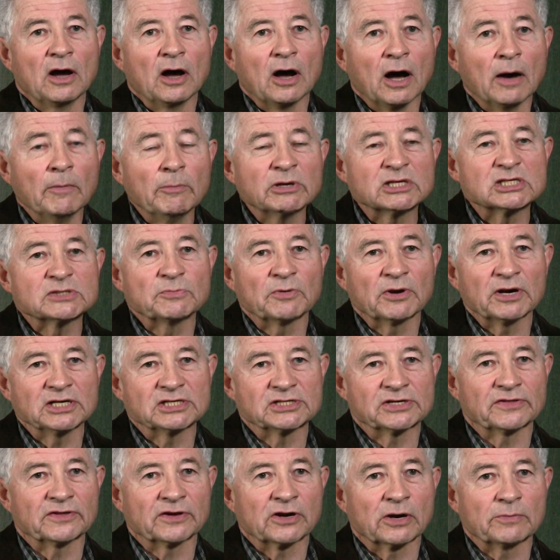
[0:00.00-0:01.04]
how much money
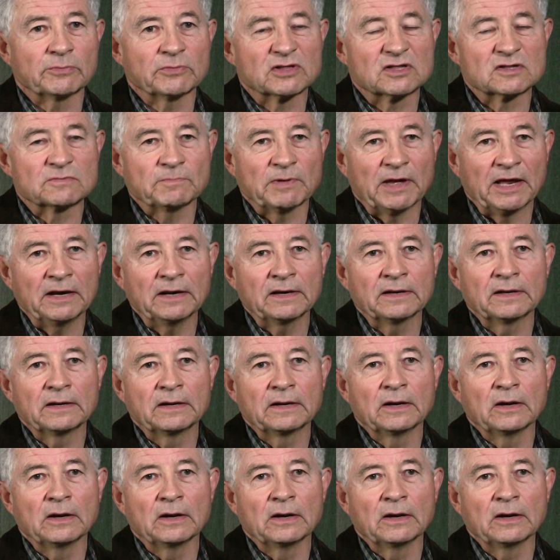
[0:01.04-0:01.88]
should the government spend,